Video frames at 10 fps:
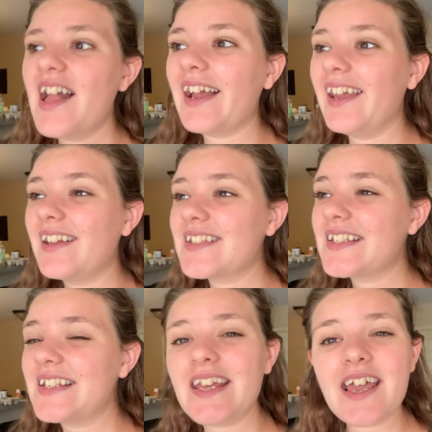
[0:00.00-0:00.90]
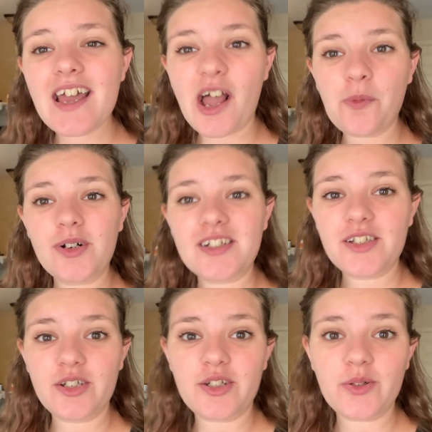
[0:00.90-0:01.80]
And today I wanted
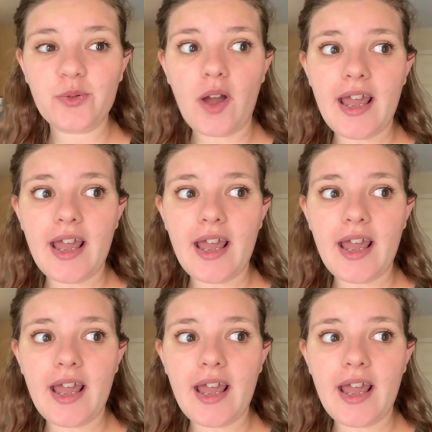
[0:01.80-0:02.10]
to do